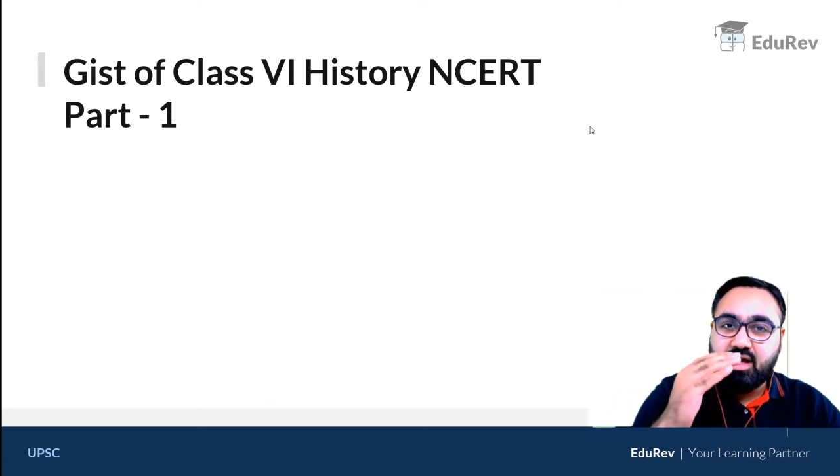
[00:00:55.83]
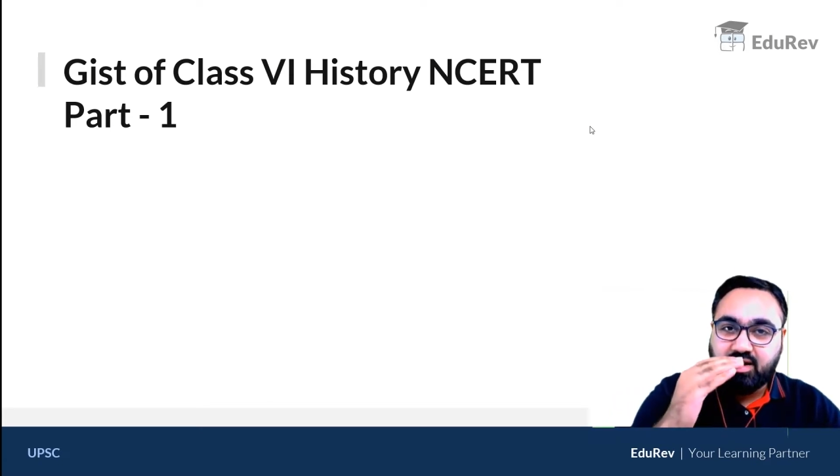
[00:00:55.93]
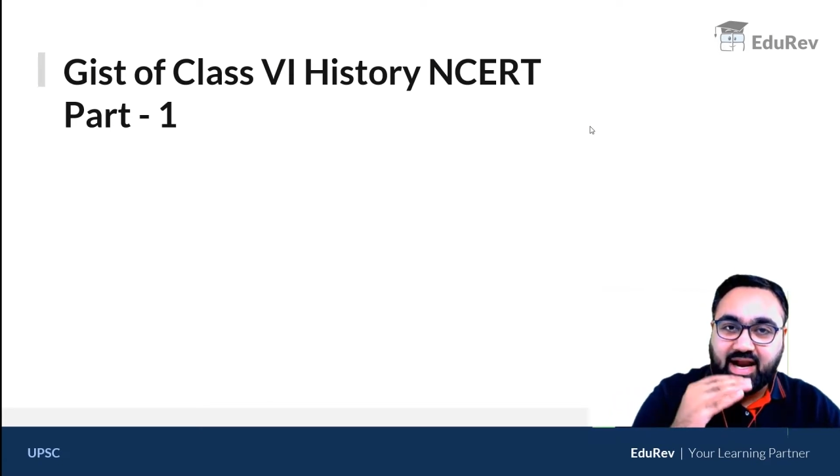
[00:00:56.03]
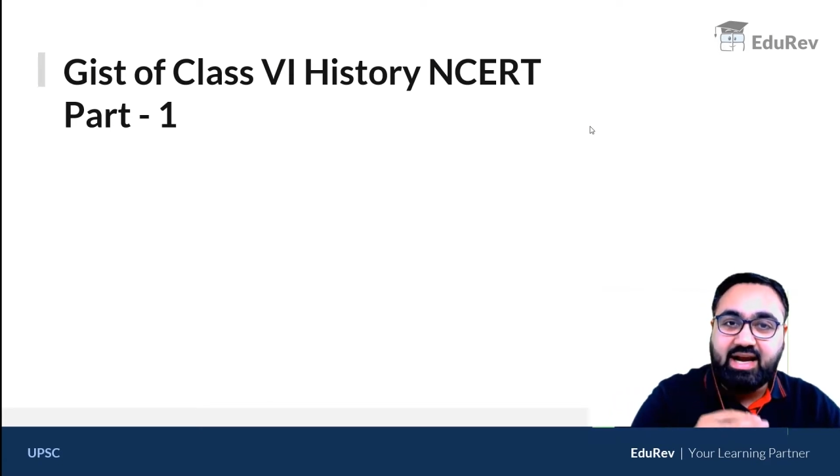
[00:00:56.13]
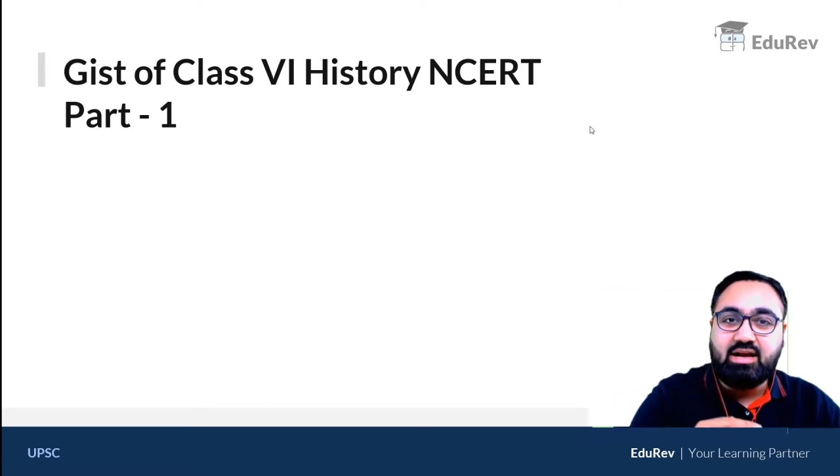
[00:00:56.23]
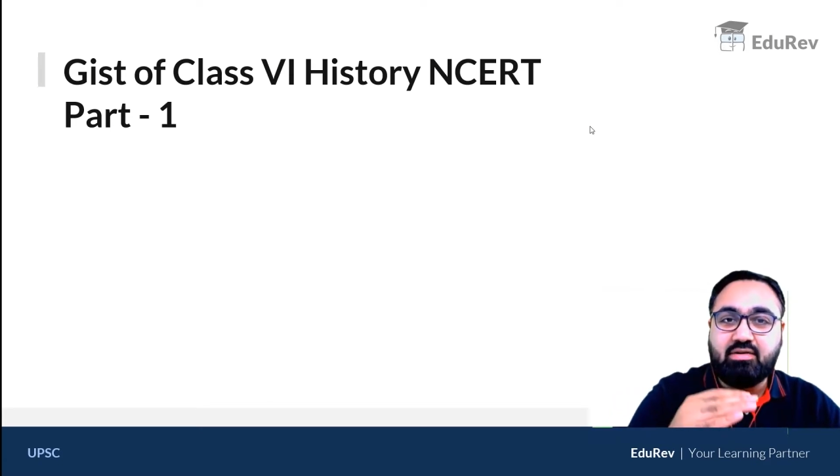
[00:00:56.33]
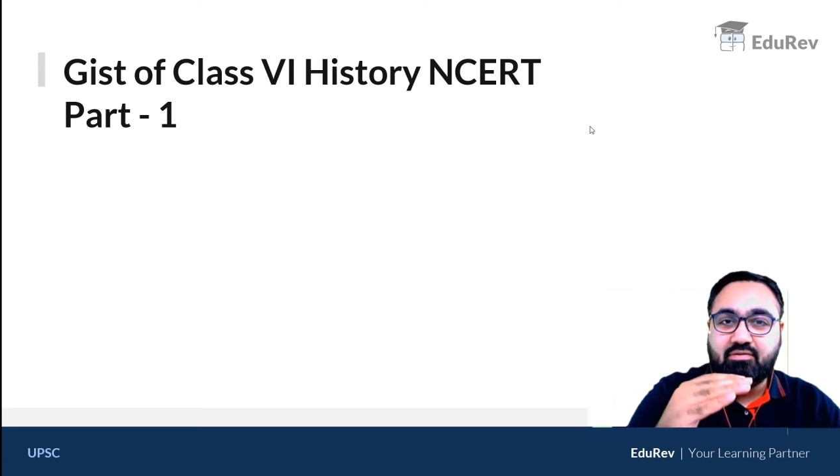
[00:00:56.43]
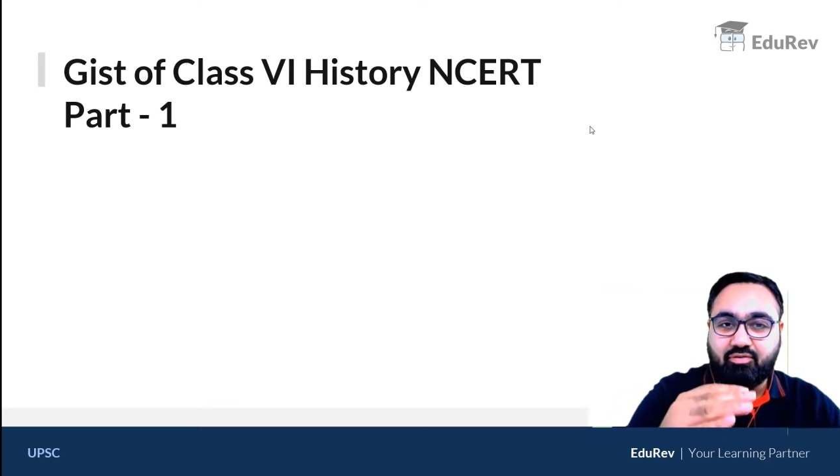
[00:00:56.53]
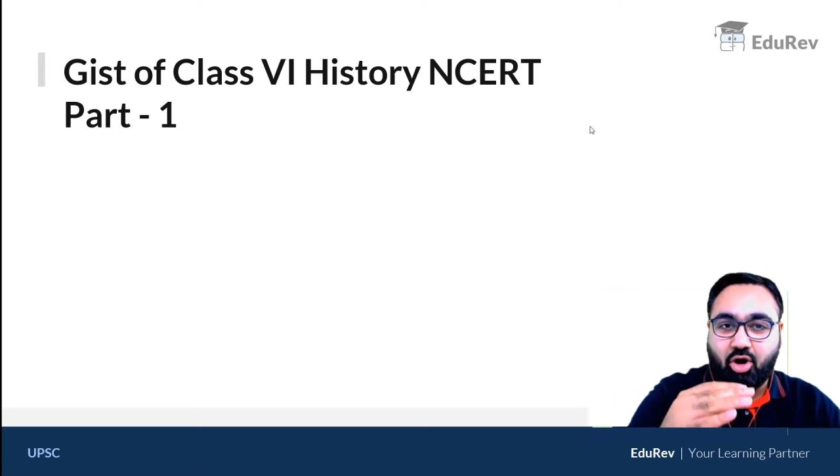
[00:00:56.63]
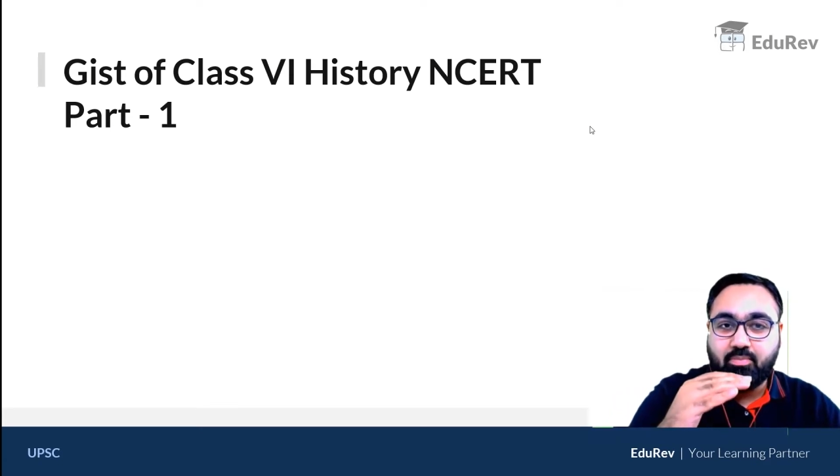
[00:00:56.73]
right
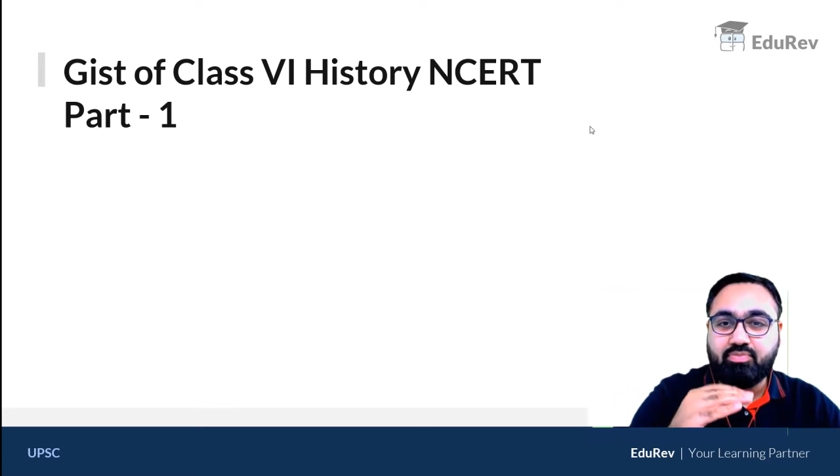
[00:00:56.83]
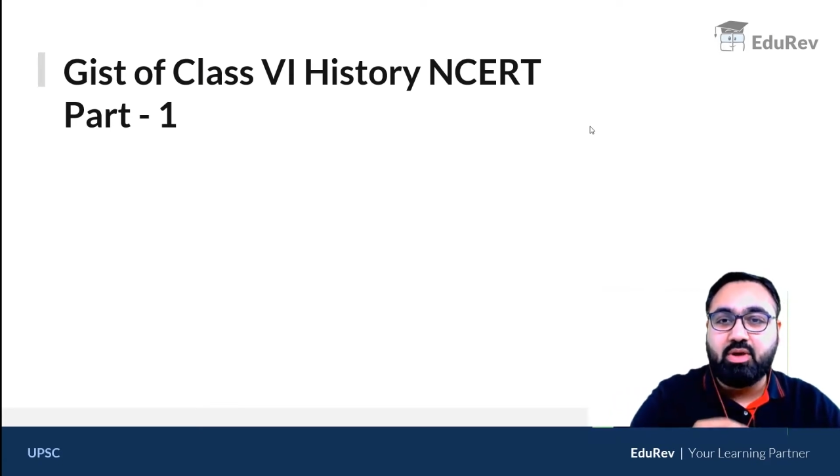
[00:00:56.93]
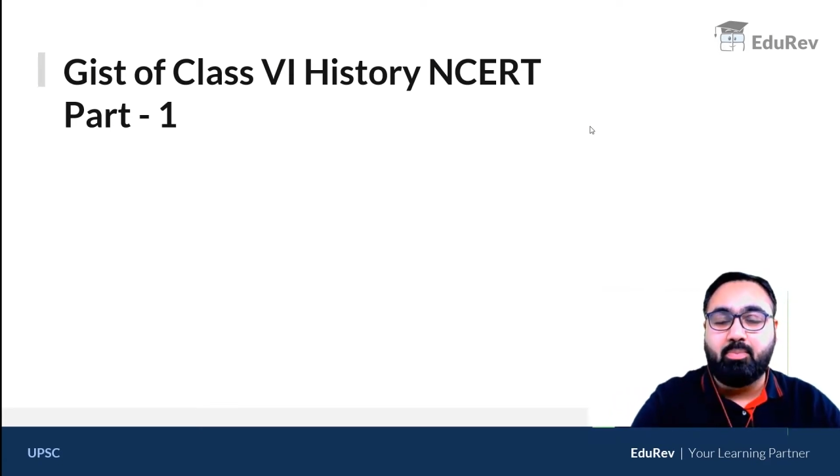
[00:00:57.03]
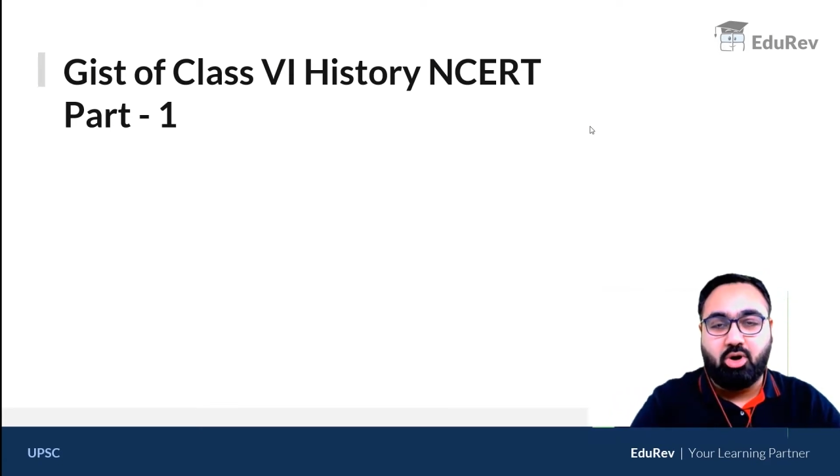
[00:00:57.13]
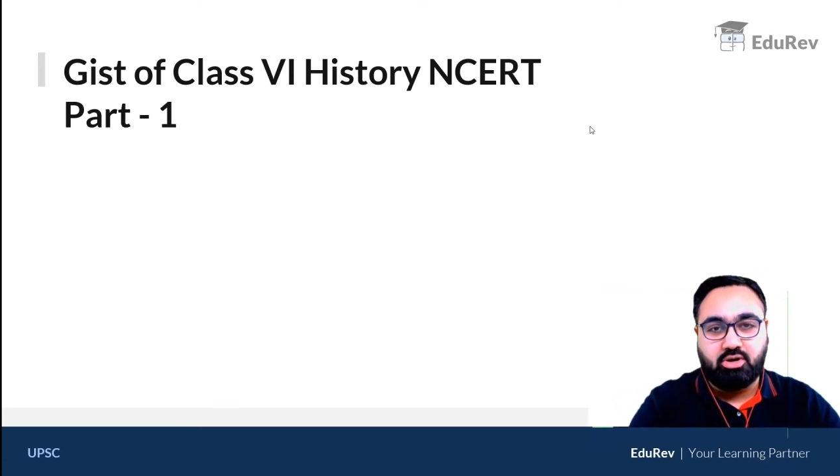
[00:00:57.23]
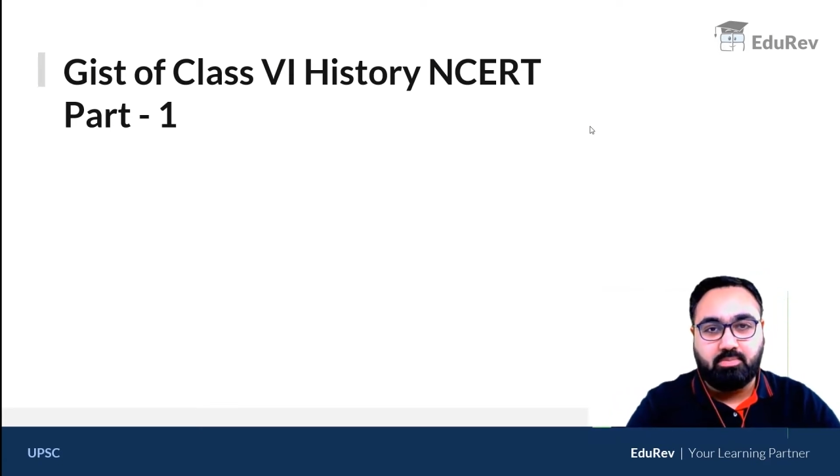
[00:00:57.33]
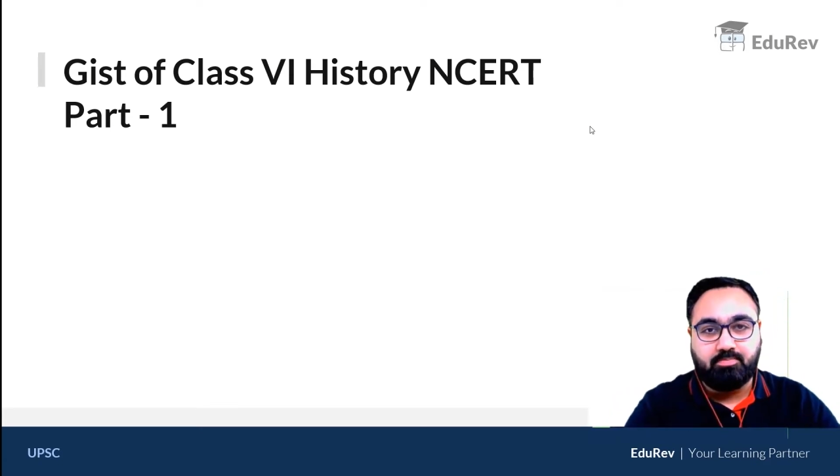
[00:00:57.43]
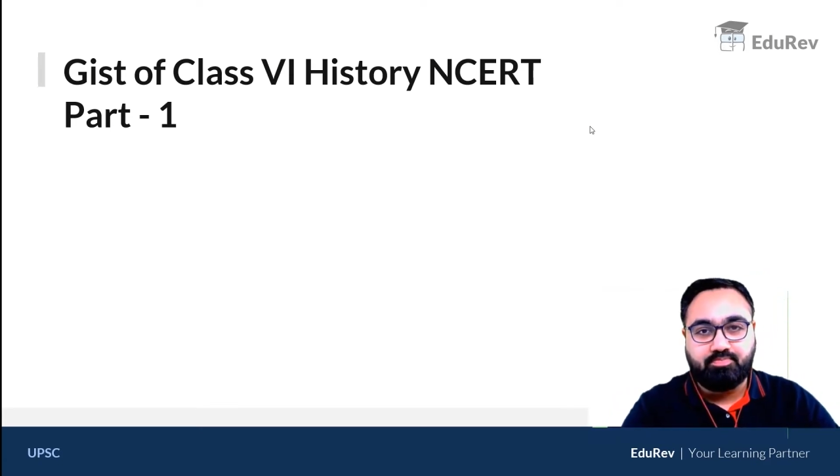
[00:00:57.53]
from the bottom.